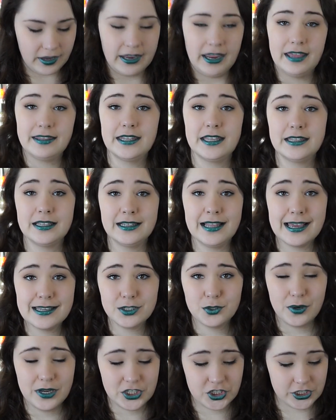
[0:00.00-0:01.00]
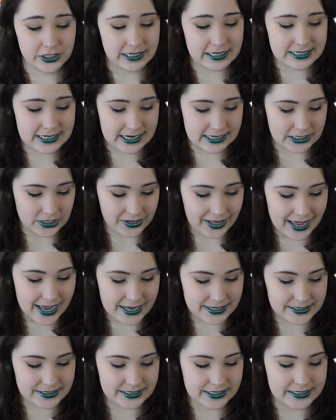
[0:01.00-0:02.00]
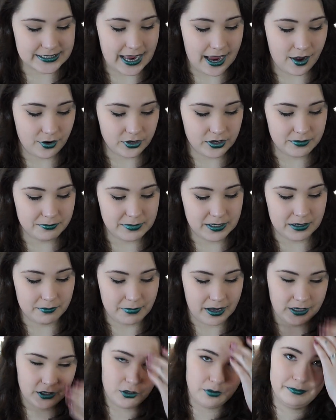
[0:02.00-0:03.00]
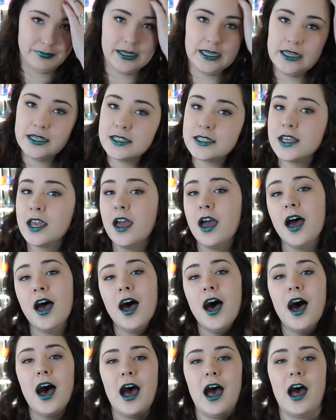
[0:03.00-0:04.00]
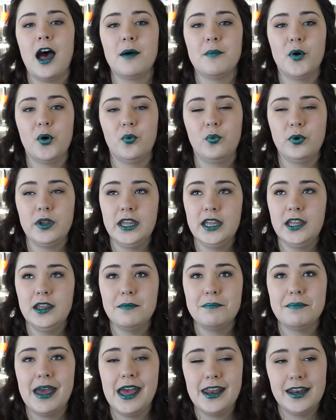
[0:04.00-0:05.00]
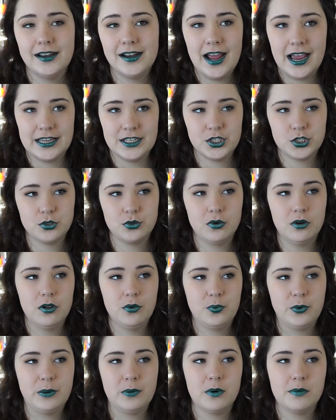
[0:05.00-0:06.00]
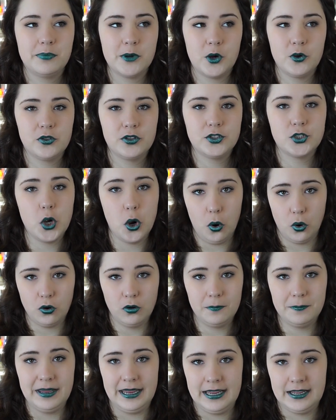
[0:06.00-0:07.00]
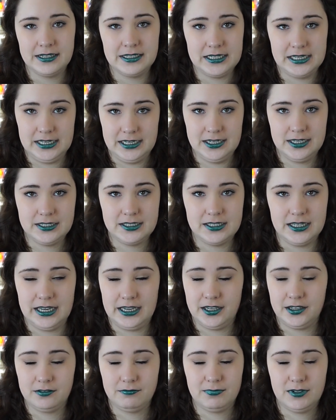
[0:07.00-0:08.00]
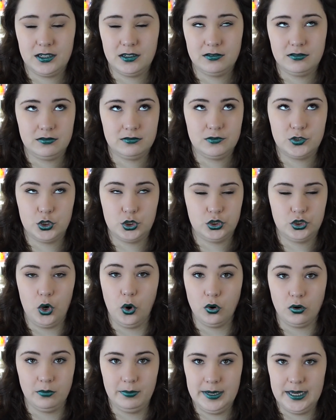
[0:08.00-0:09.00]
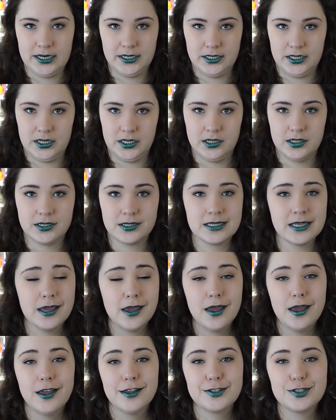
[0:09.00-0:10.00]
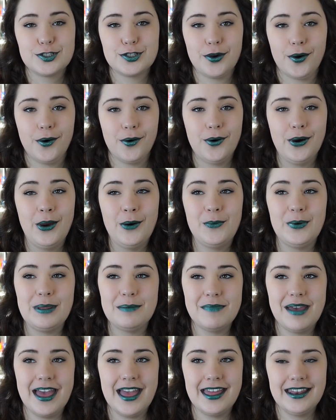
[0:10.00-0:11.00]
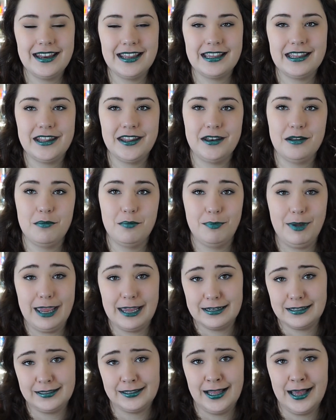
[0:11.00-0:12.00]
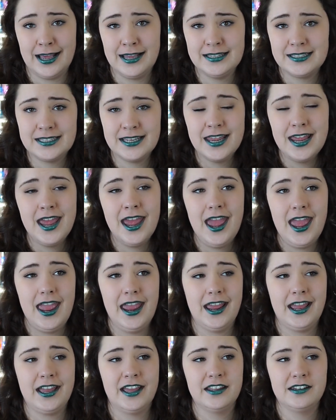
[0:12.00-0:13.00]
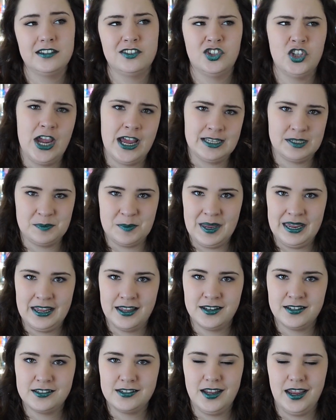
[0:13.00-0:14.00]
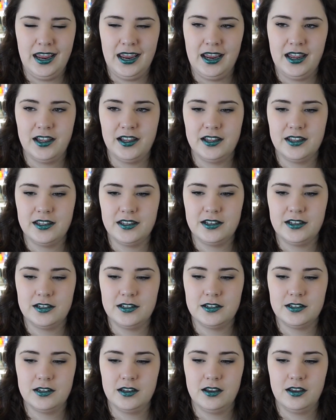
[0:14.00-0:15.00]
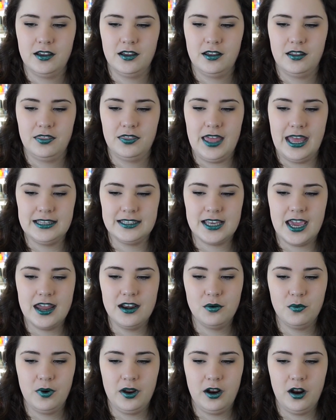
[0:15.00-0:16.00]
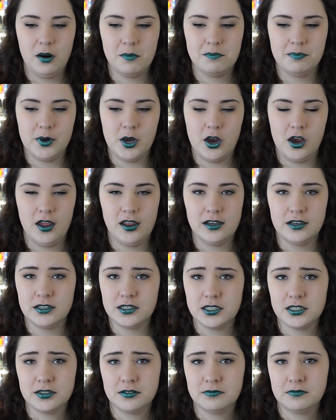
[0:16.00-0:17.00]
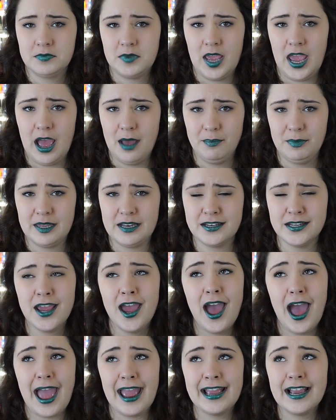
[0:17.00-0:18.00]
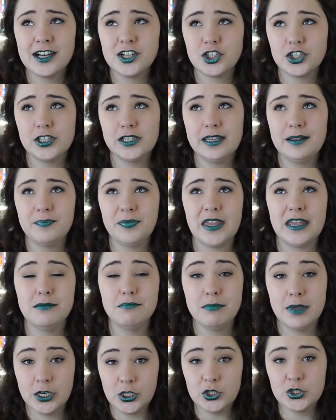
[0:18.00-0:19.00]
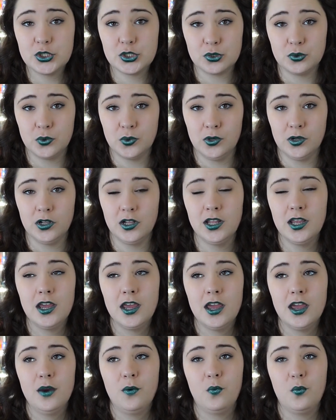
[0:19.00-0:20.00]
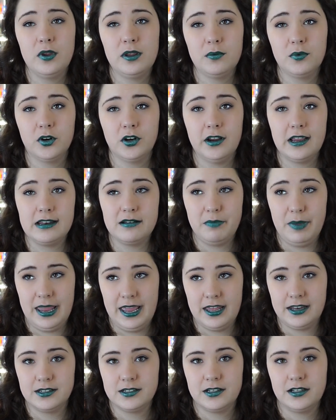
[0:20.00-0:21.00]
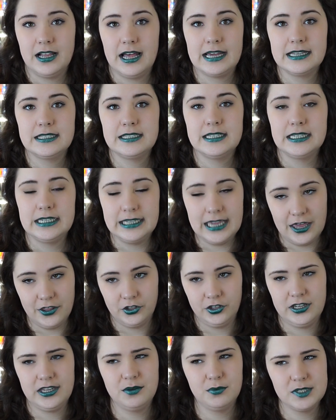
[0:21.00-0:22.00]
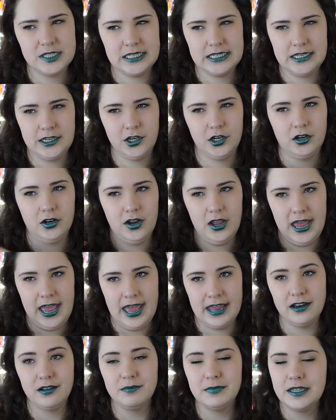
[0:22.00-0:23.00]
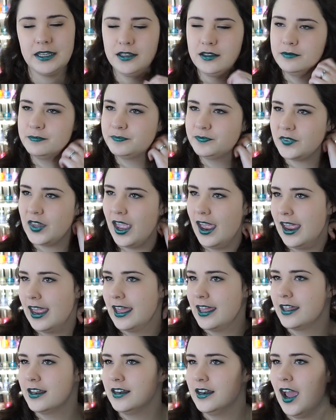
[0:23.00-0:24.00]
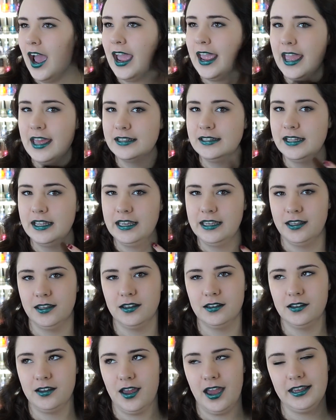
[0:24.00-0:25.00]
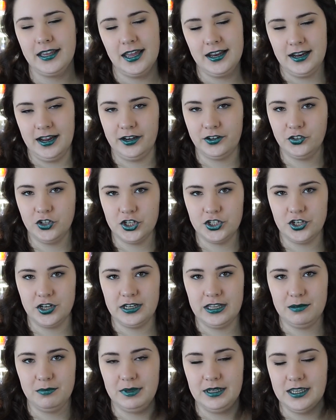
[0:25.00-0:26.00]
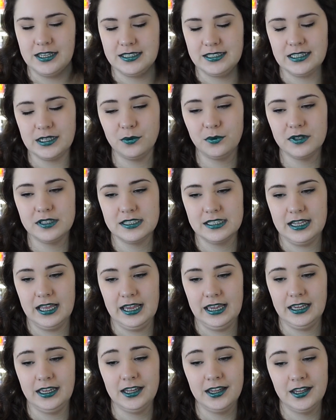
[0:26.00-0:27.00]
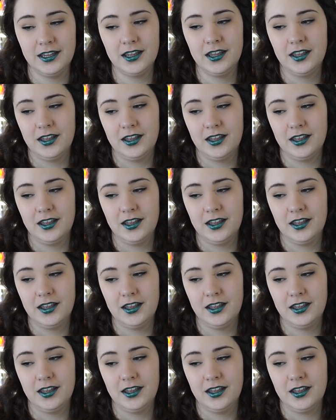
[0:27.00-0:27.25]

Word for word: okay, and then the last question that Danielle asked is how did me and Michael meet? Um, we met in high school. We were both total band geeks, like total band geeks. So we met in band class and jazz band and that's kind of where our bond happened. I actually, in middle school, we were in band class together. He was a year ahead of me and I had like, I kind of had a crush on him because he was like,